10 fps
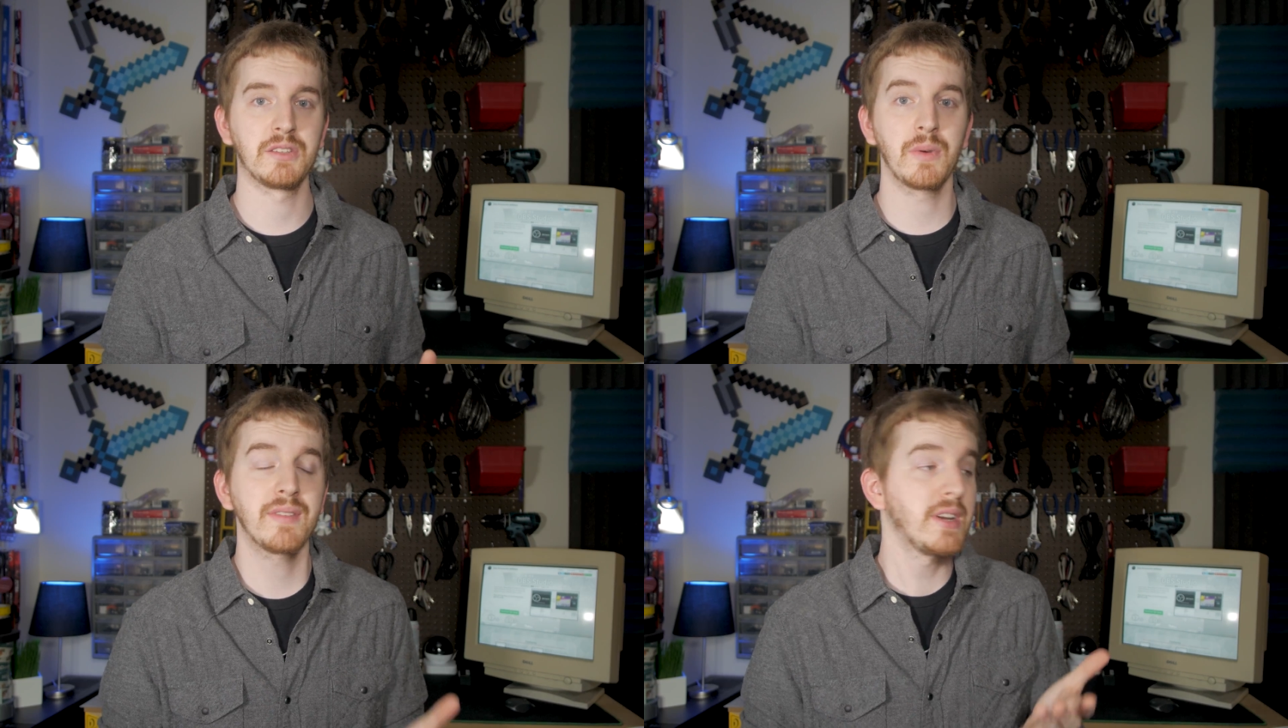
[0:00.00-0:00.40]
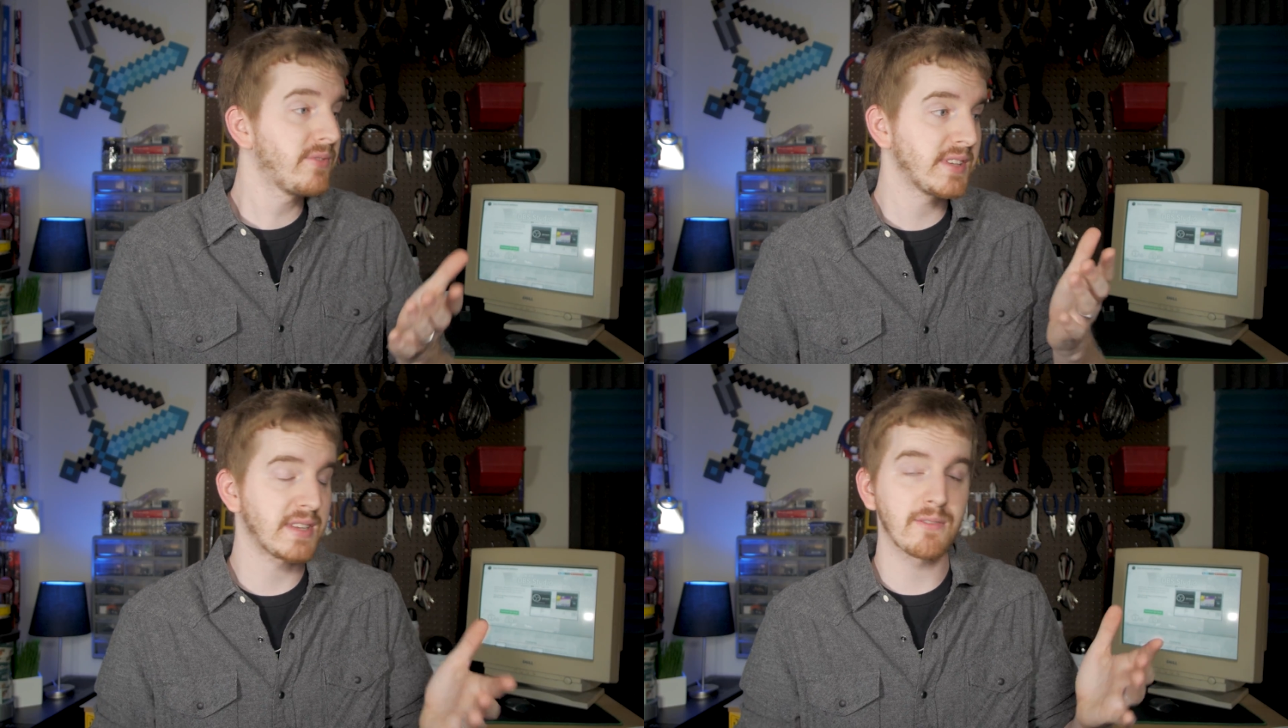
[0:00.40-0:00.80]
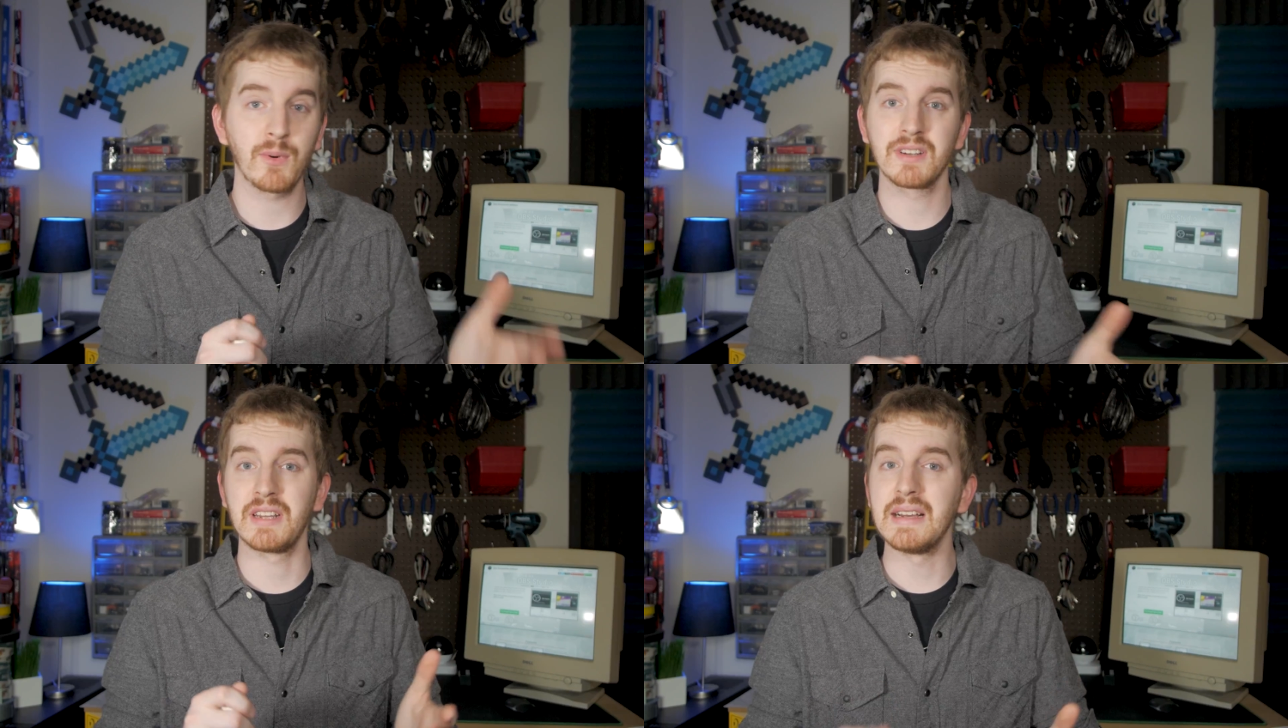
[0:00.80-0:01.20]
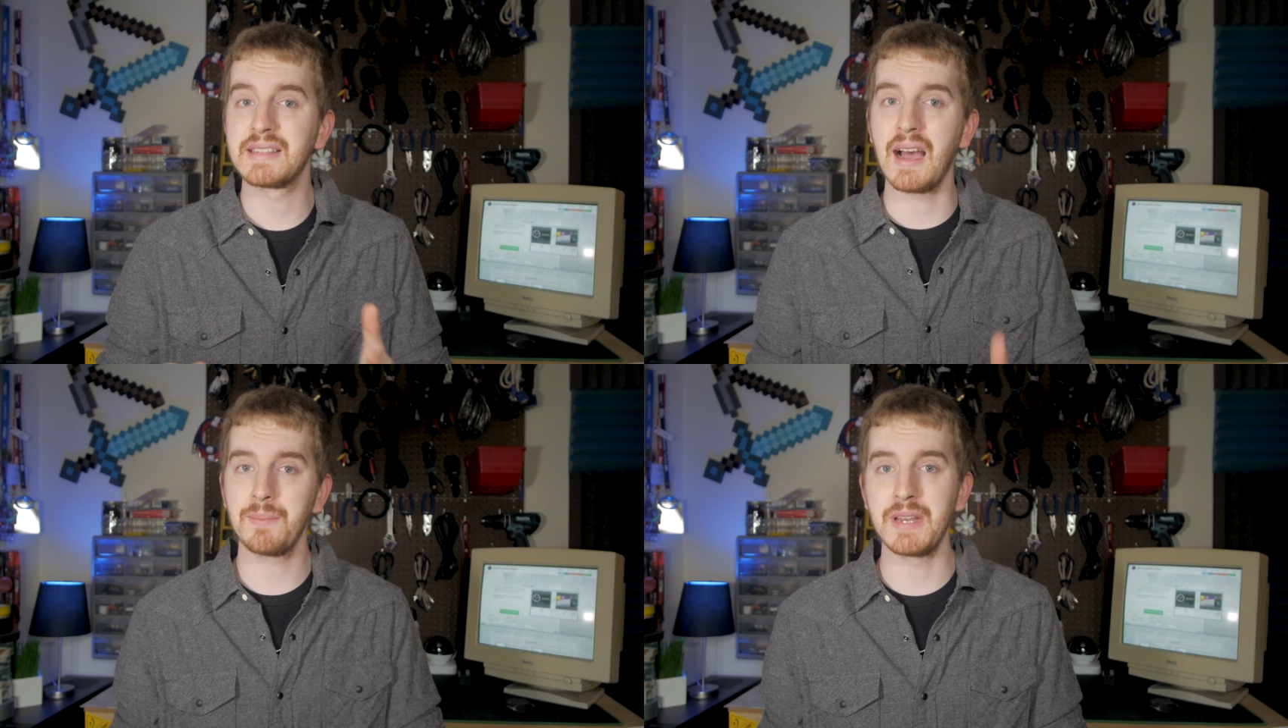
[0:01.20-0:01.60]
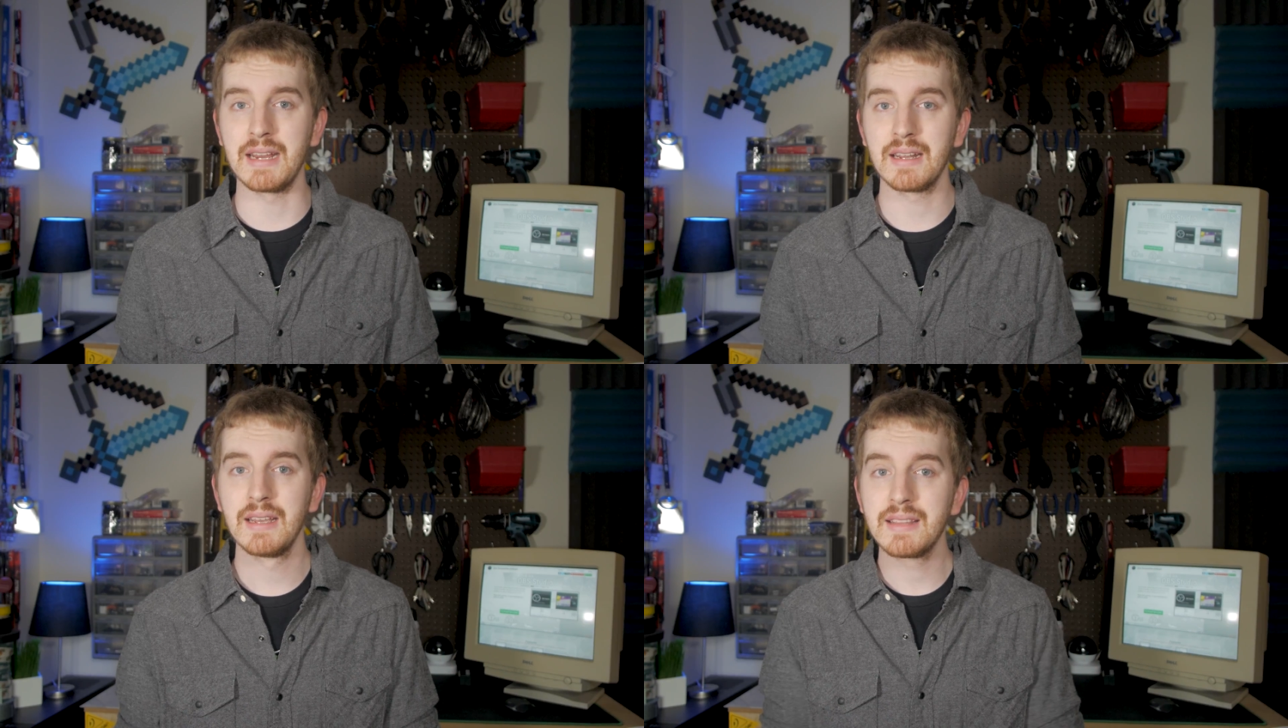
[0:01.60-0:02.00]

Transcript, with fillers: so even if the software does update,